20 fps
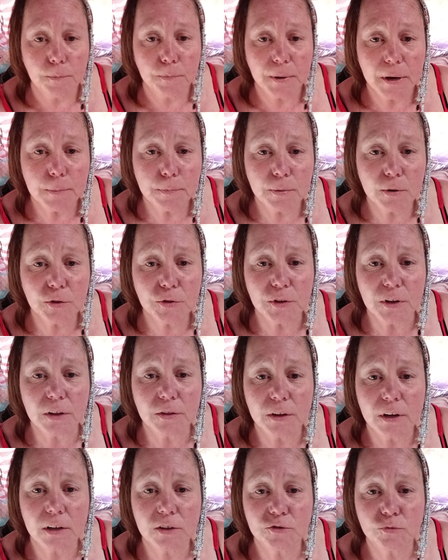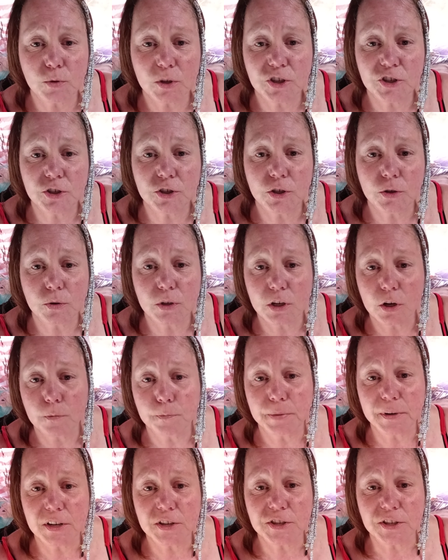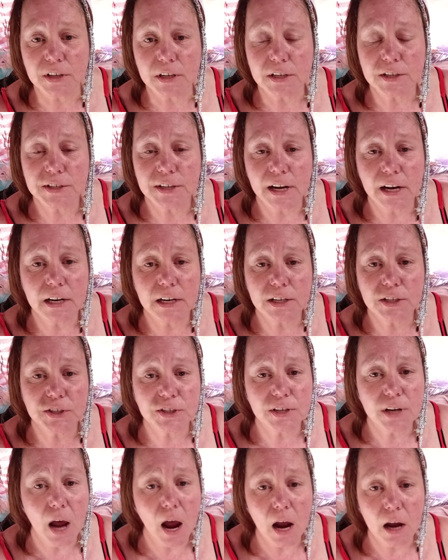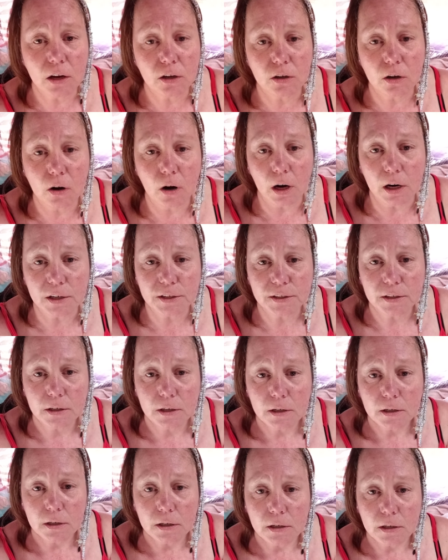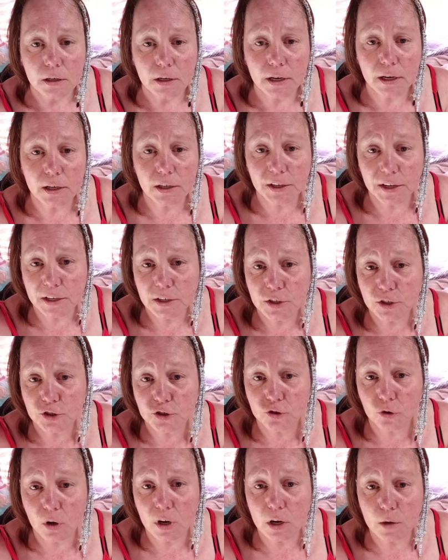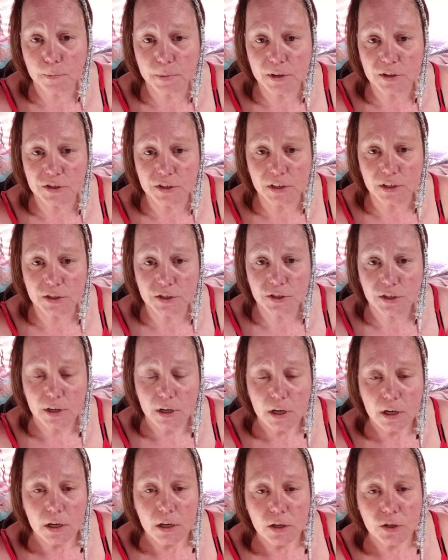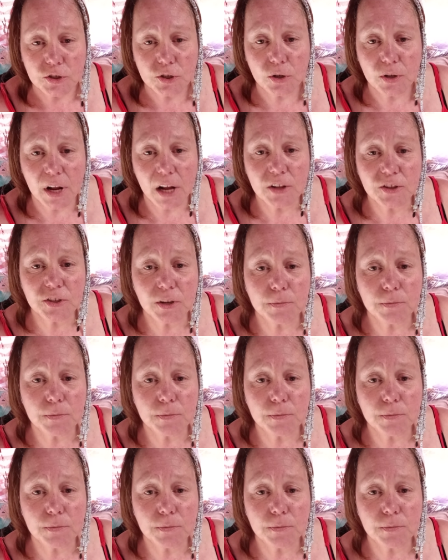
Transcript: people think that's what you do in your business, and it's not good. It can destroy your business. So that's